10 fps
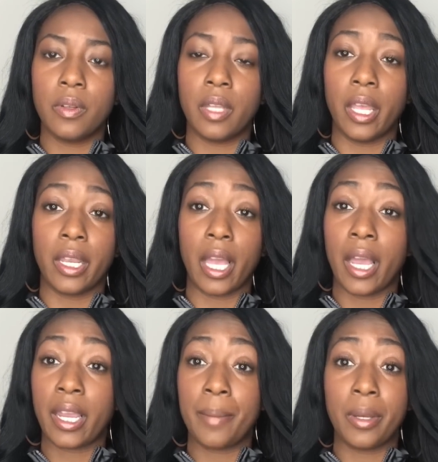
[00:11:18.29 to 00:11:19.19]
like
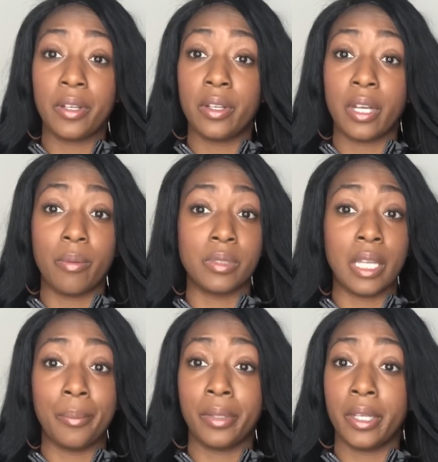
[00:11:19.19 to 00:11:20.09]
I came out here and I was
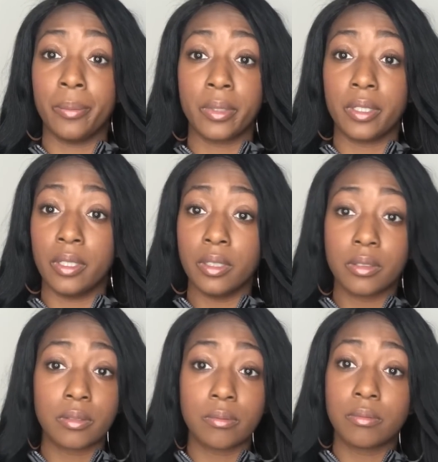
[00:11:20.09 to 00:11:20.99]
not playing, because